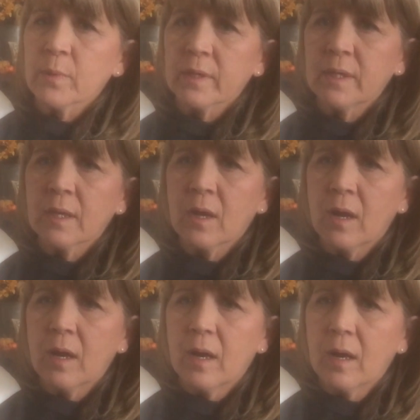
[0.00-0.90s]
working,
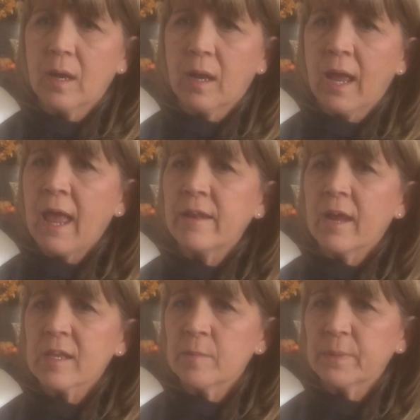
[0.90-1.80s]
I had
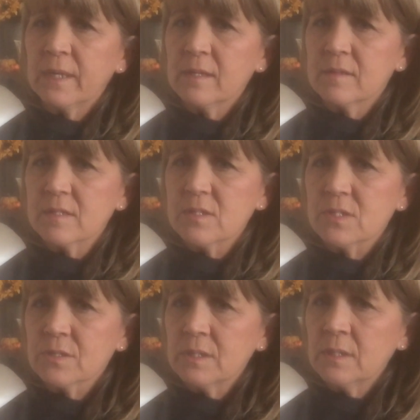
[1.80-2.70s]
not completed this
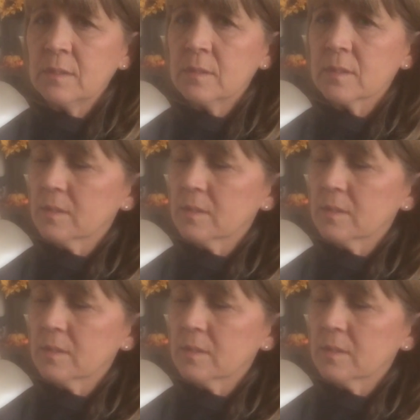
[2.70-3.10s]
tree.